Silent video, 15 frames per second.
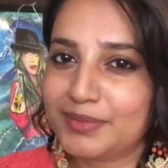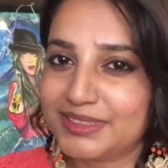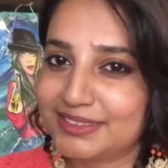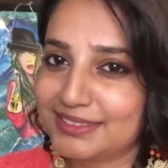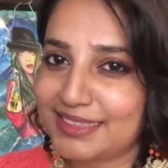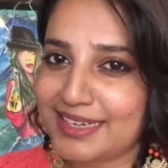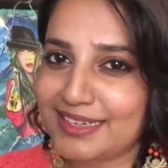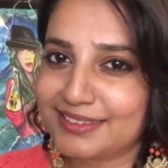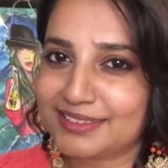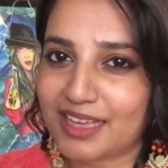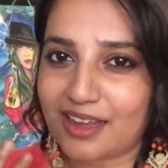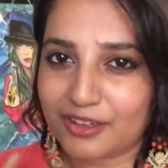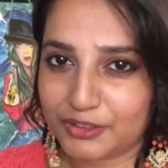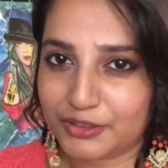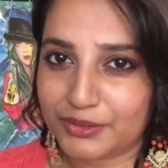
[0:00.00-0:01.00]
Mistakes
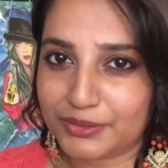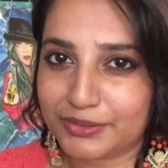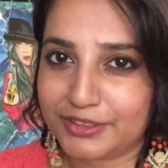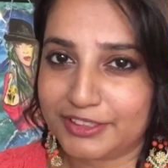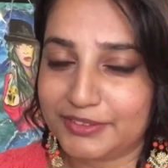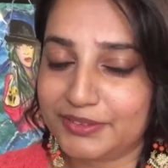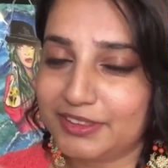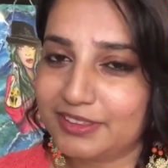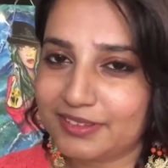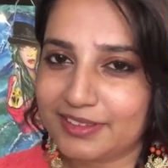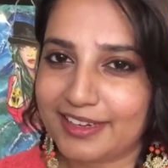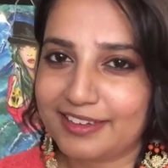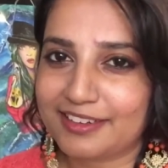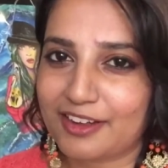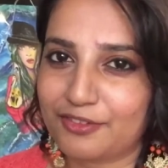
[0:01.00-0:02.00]
are good. You need to
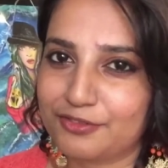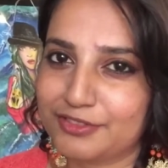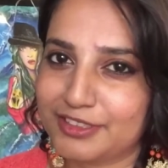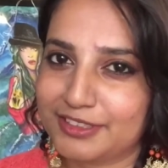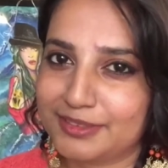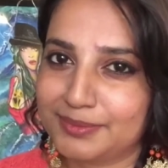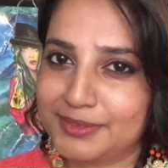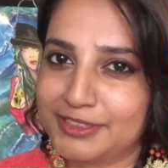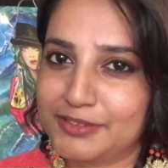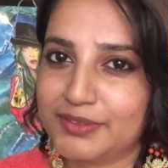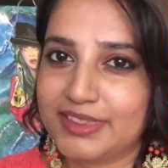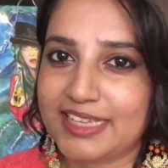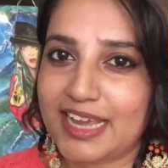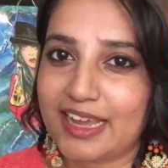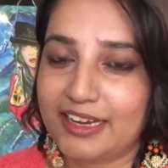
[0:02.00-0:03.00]
get comfortable
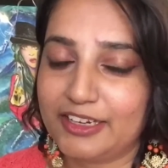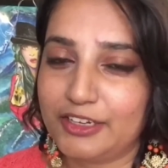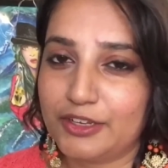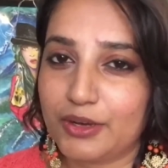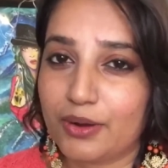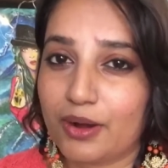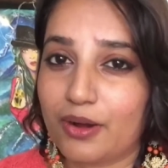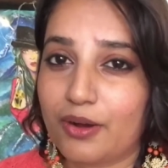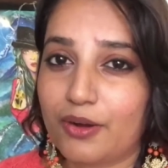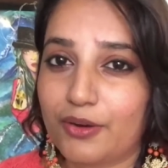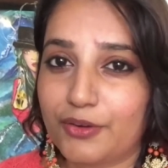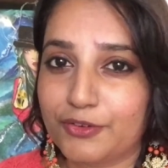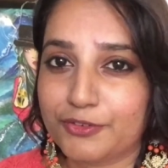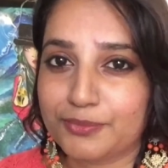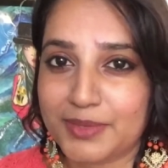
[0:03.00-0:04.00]
with the idea
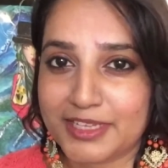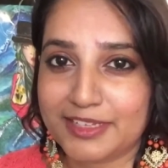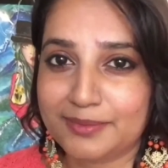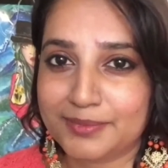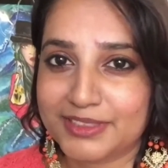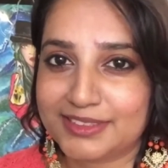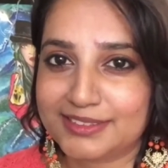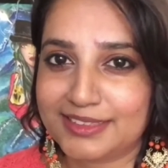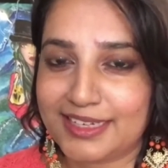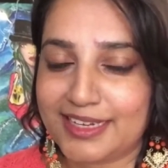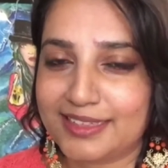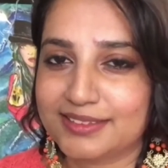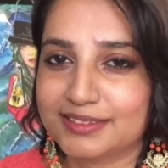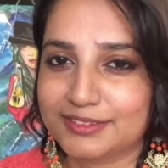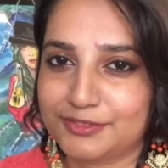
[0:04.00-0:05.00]
of making
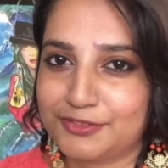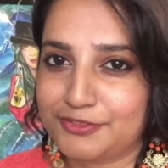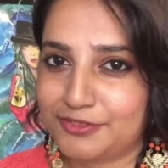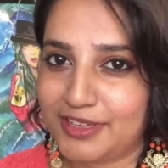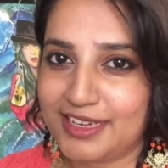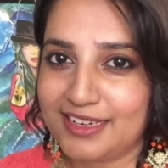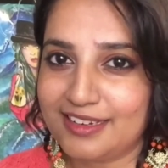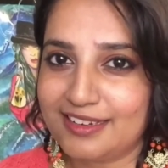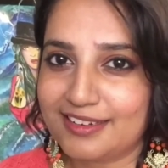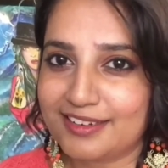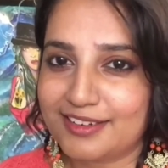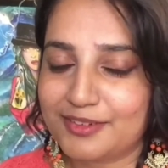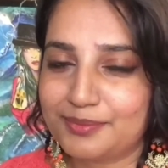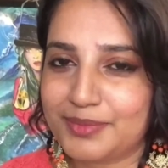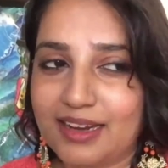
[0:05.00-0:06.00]
mistakes and
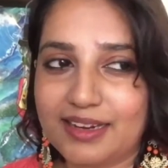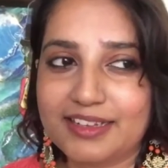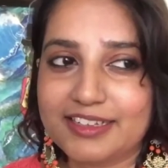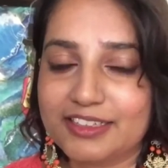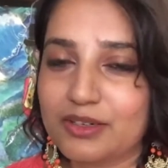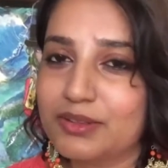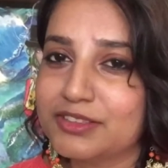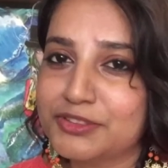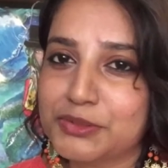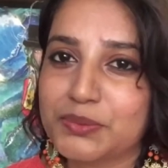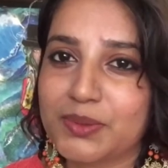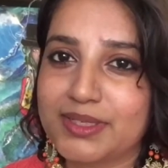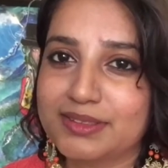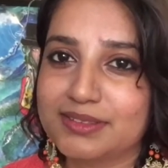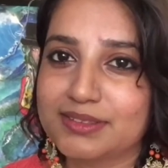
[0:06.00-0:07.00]
failure, and I cannot
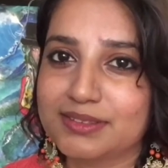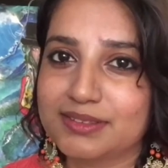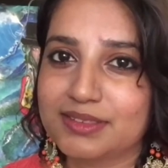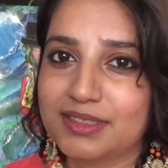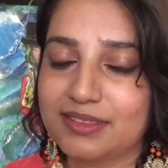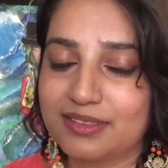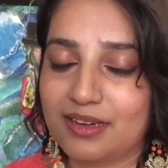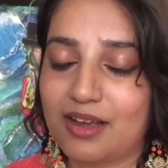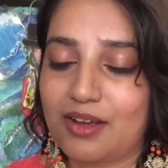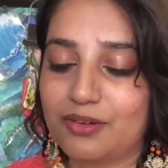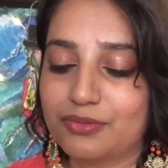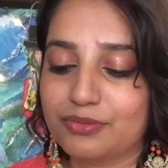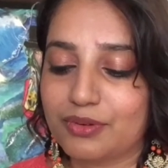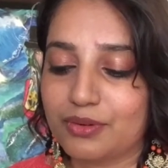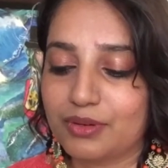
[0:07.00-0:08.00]
stress this
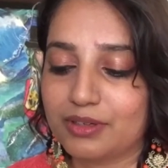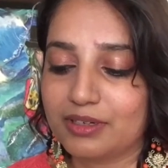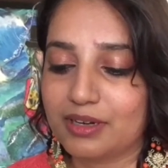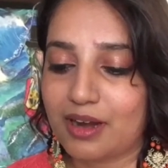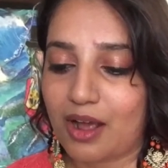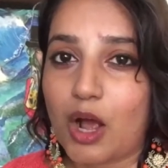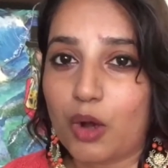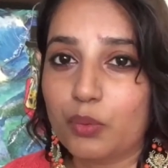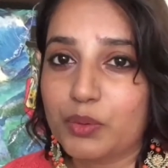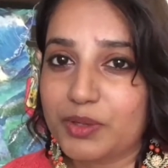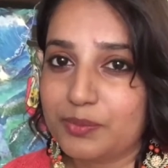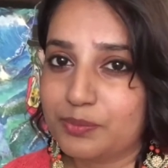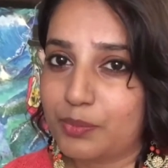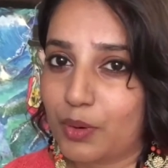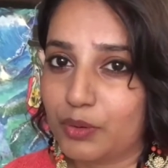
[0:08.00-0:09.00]
enough on how
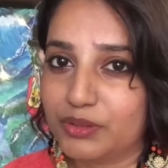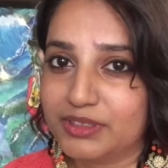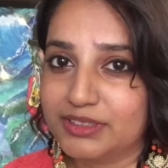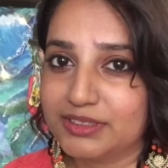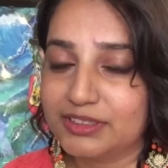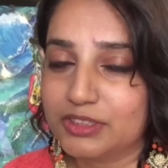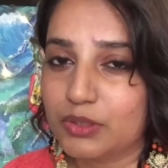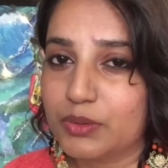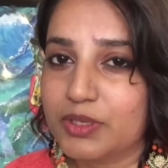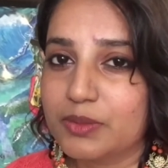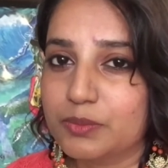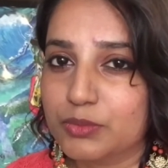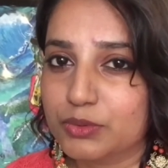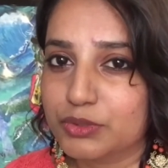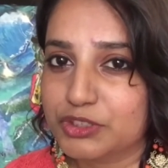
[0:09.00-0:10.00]
important your
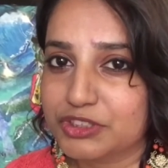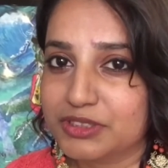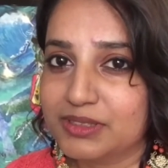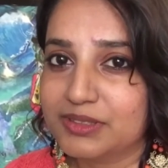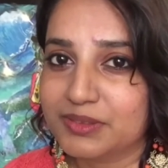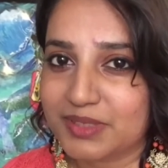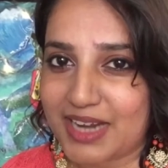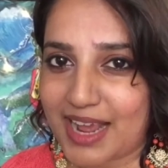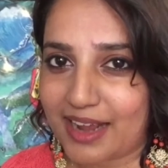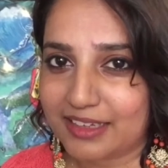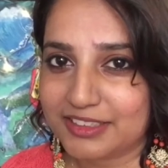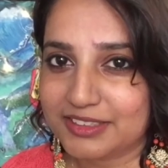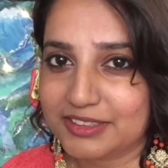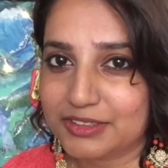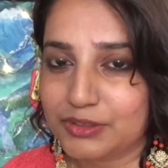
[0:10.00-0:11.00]
emotional
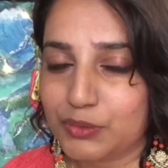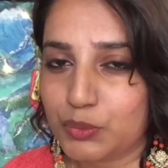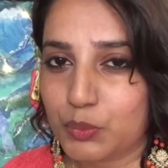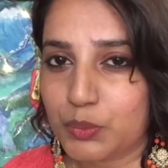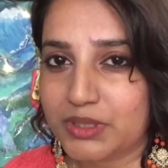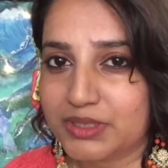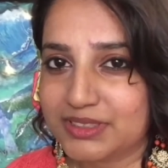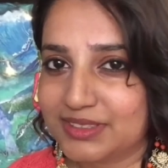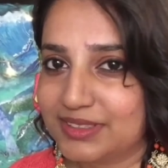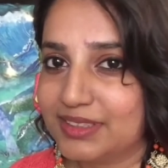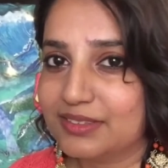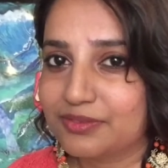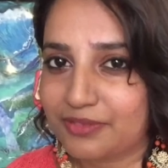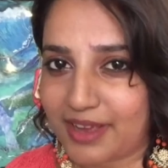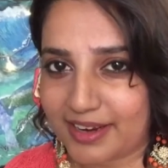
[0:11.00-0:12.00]
reaction towards
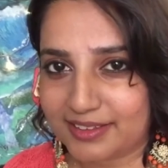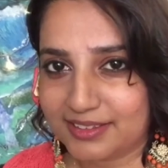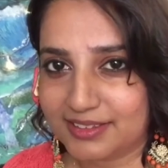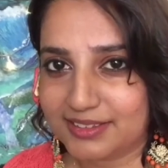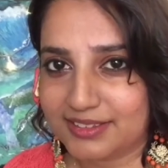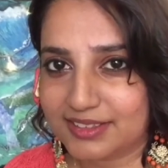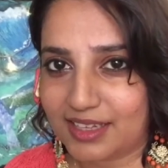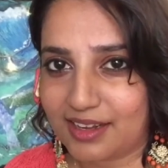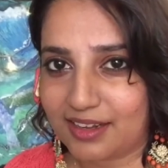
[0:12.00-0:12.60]
these factors